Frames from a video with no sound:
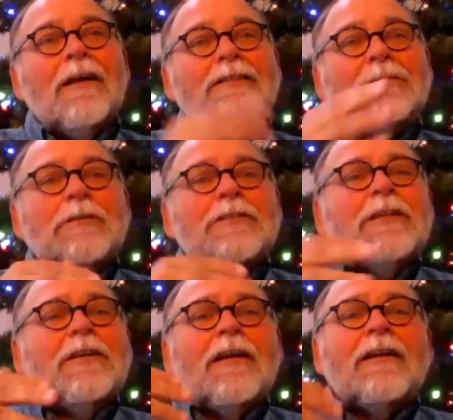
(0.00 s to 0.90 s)

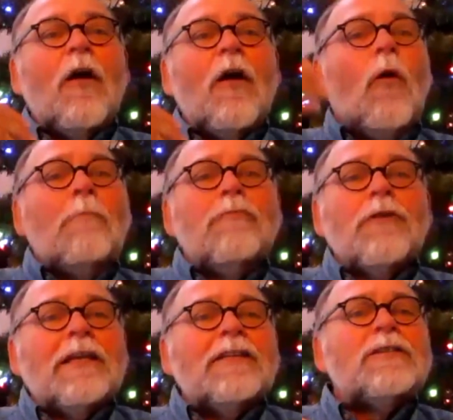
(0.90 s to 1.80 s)
Especially like, oh, I'm
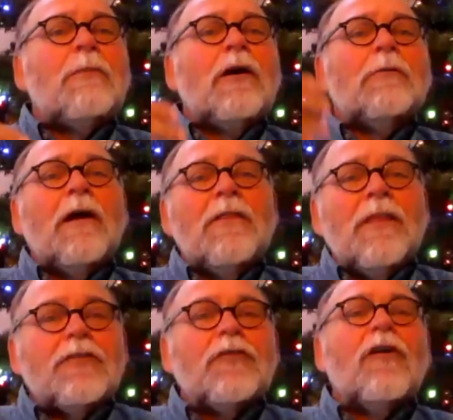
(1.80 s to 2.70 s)
really inspired by
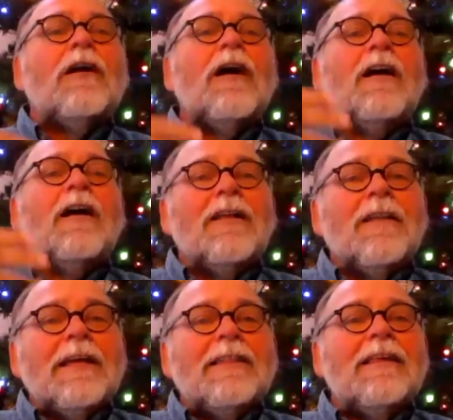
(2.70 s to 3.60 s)
this, or I
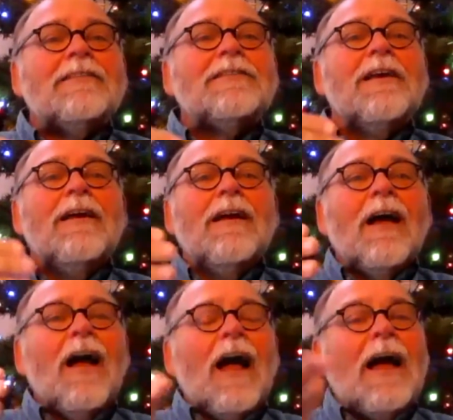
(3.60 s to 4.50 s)
like this.
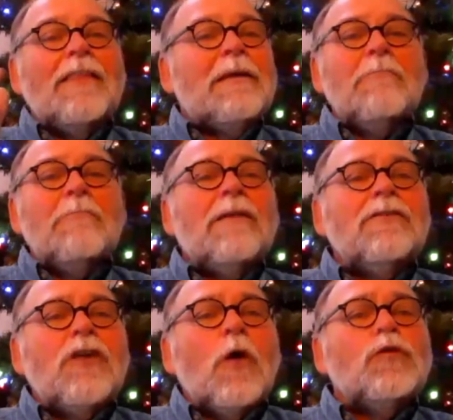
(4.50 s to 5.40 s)
I think
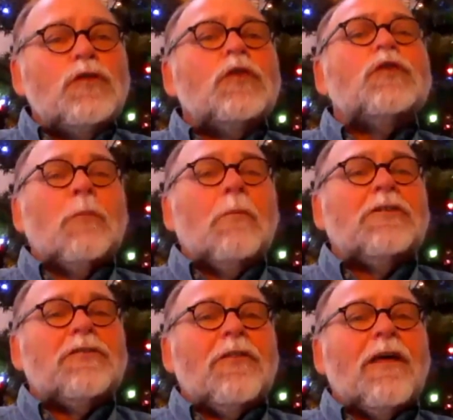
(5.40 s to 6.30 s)
men don't do so
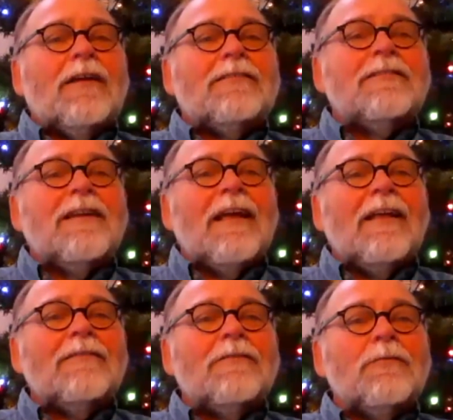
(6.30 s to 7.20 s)
much of that.
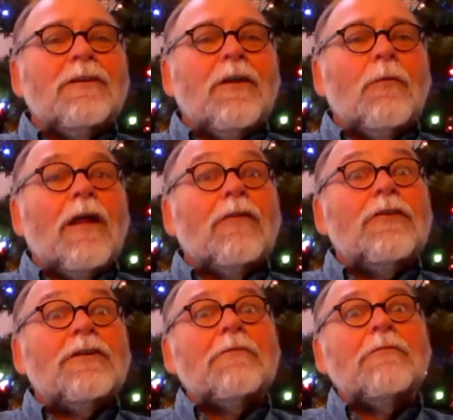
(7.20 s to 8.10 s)
And, when I
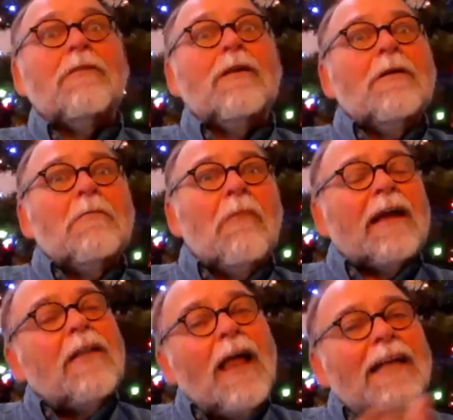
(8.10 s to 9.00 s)
look at my
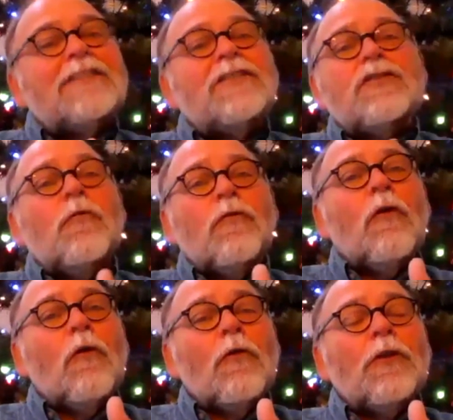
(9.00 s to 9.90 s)
classes over
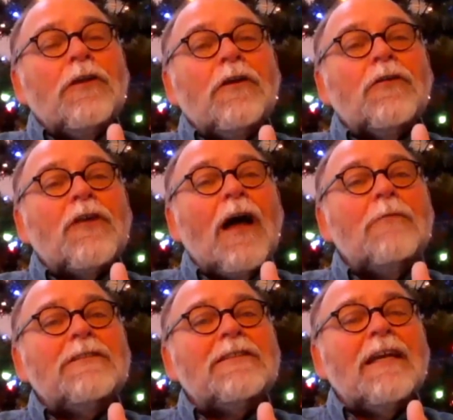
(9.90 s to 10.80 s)
all the years, I
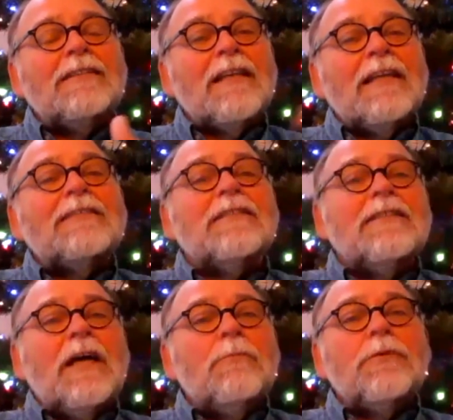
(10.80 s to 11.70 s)
would say it's less than
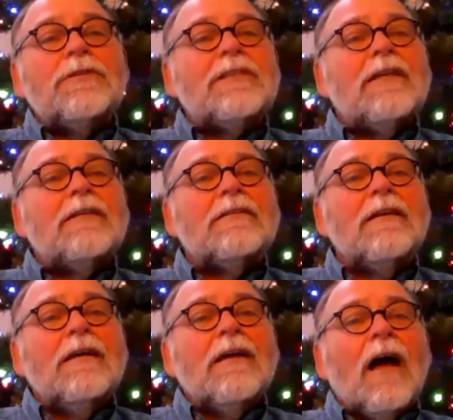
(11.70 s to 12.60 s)
10%
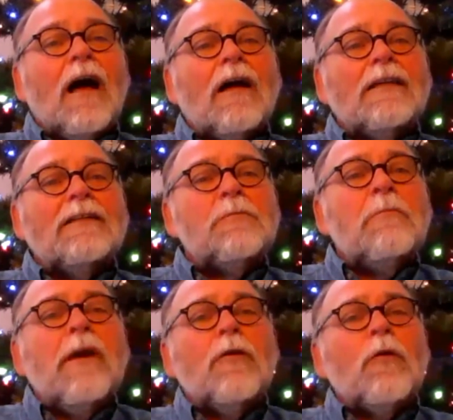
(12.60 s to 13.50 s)
is
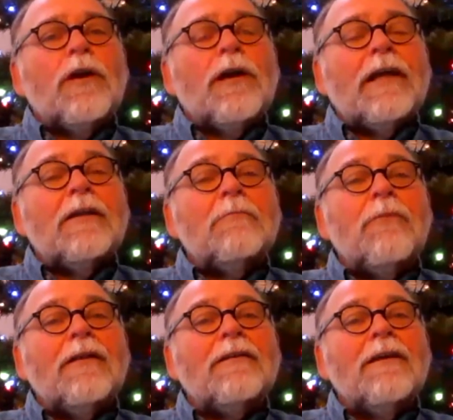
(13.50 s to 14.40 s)
male oriented.
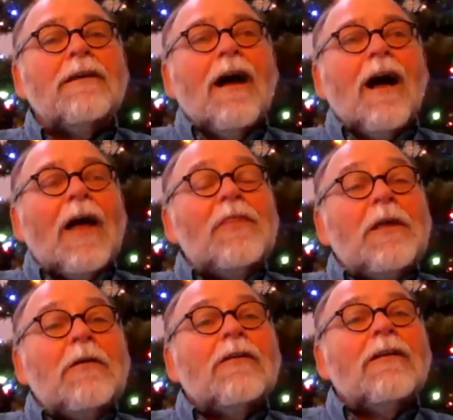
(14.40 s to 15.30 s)
But I
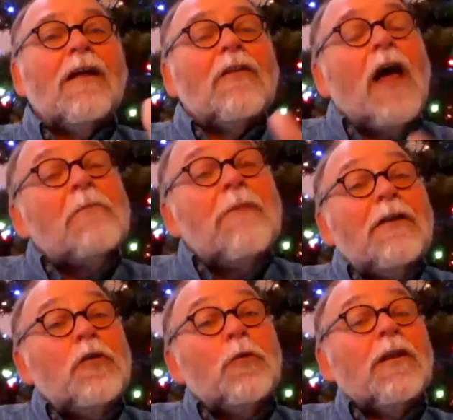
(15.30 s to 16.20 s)
think a lot of
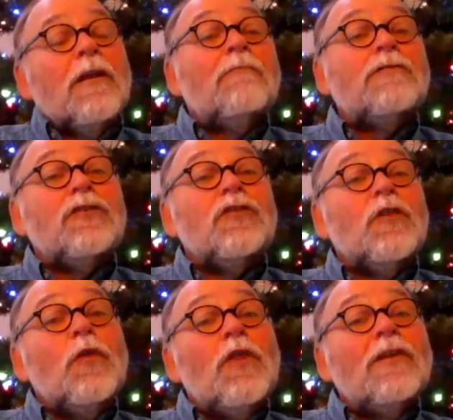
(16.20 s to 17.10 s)
who would love to
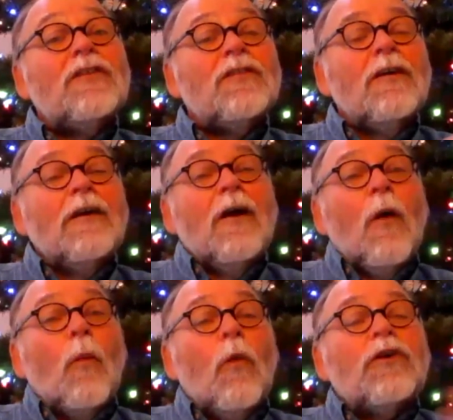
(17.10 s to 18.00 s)
do this
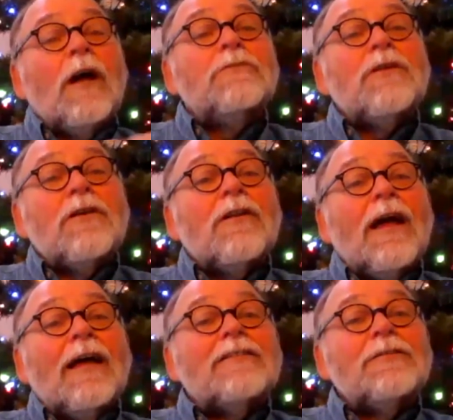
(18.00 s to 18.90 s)
will come to the
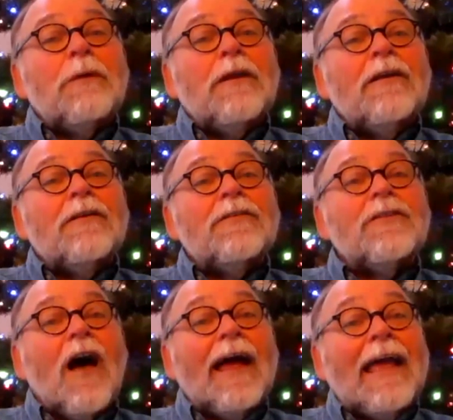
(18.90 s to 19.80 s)
classes
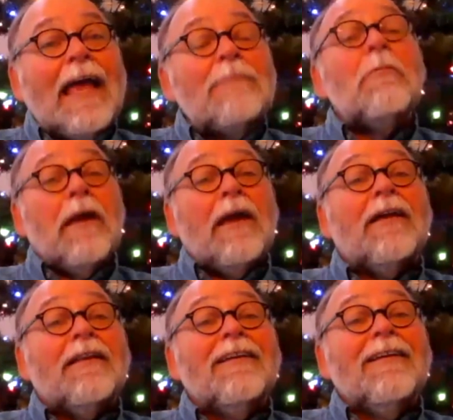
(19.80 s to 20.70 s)
because I am a man
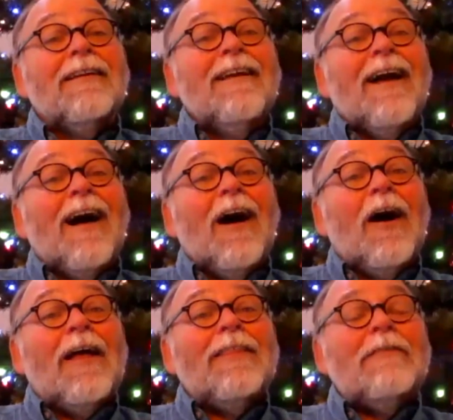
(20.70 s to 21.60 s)

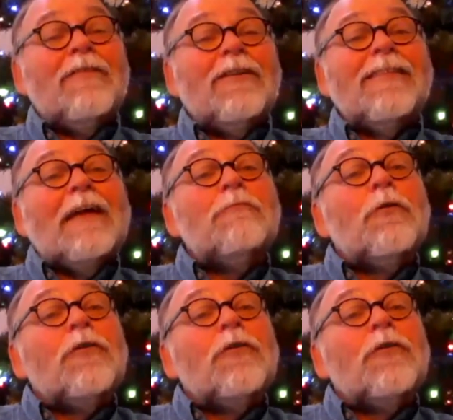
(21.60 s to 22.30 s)
and they will